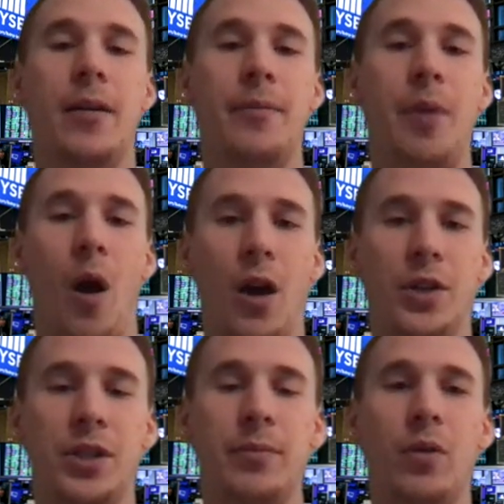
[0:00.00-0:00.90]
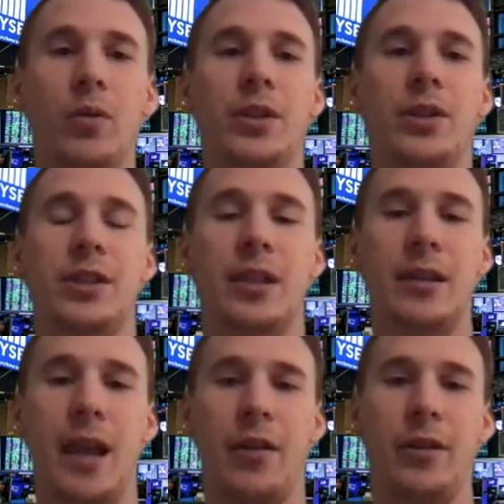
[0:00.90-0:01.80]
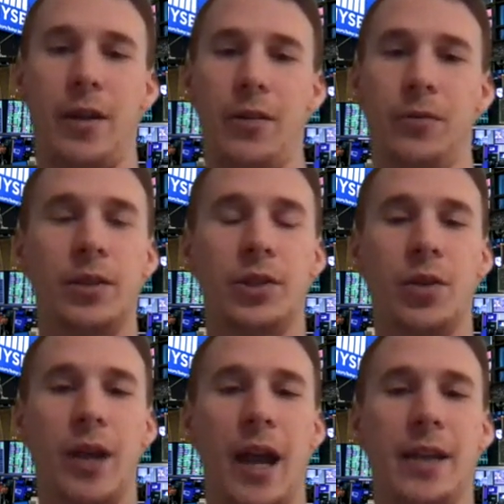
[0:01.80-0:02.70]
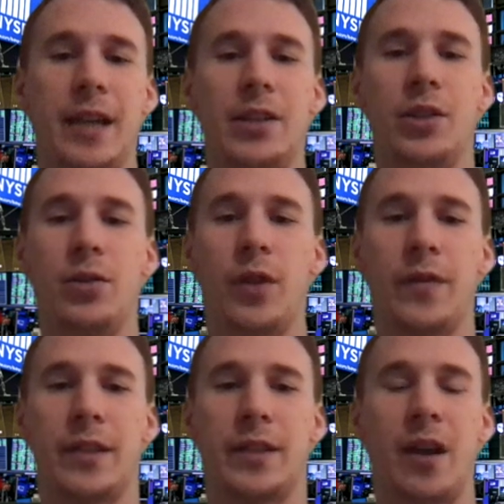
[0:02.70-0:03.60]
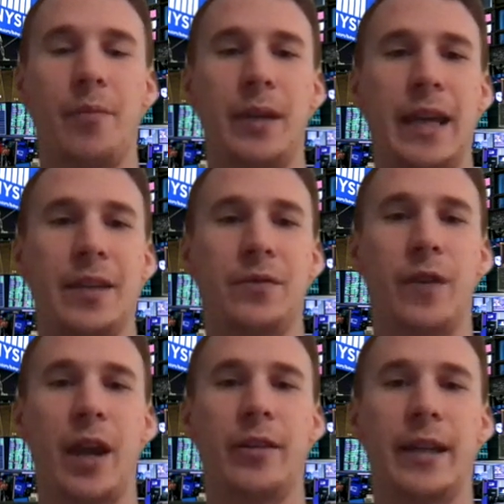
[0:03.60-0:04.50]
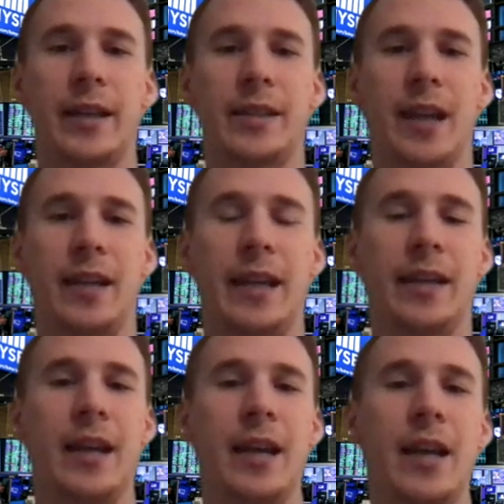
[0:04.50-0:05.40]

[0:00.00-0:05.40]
possible scenario. So guys, I do think this company is very exciting.